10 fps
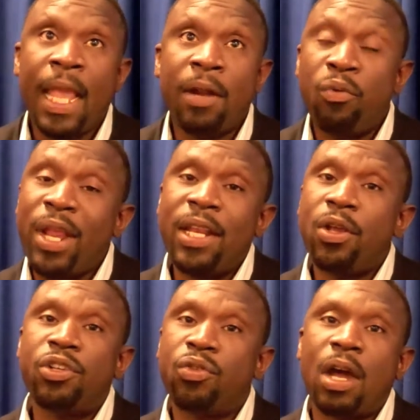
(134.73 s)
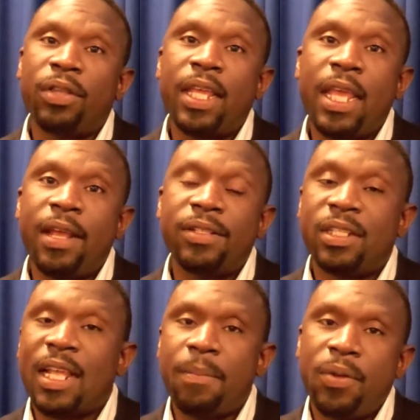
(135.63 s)
And radio throughout the years
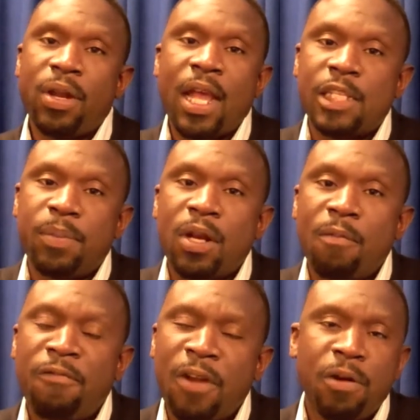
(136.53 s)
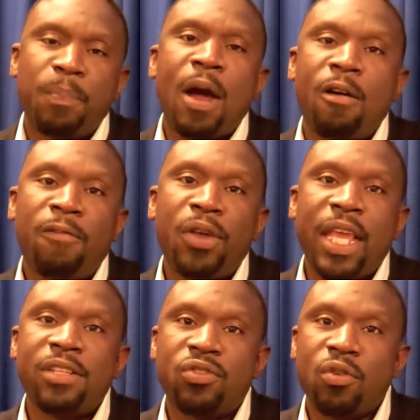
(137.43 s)
in Liberia has been a very powerful
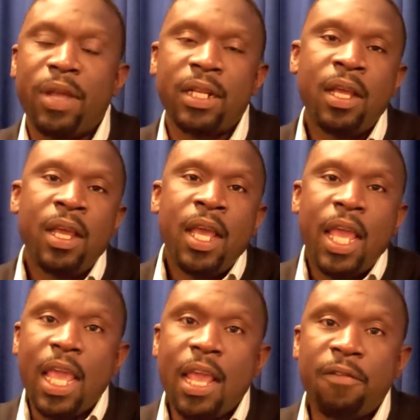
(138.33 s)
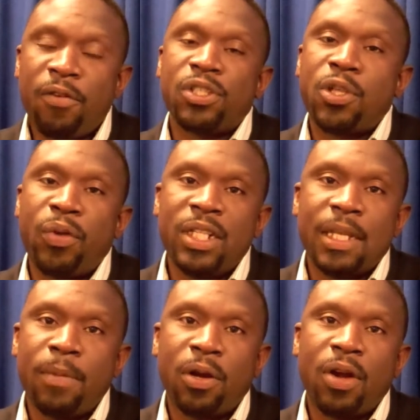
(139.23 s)
instrument in fostering
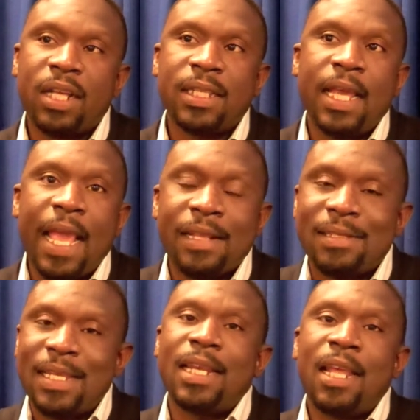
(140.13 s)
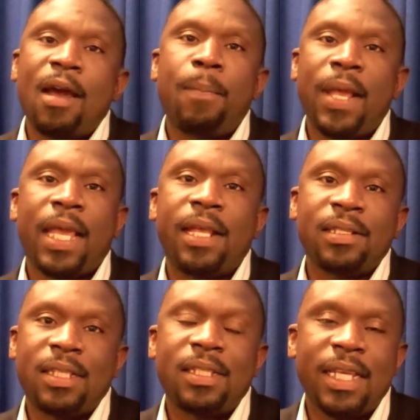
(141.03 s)
democracy and standing up
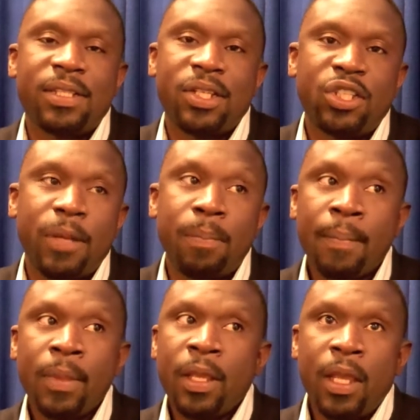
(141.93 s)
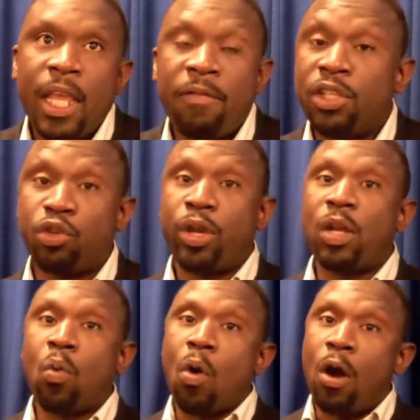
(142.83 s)
against dictatorship. Even during
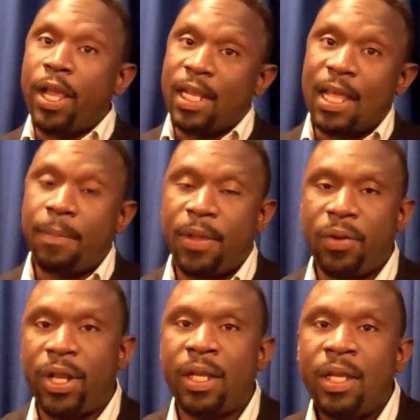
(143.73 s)
the war in Liberia,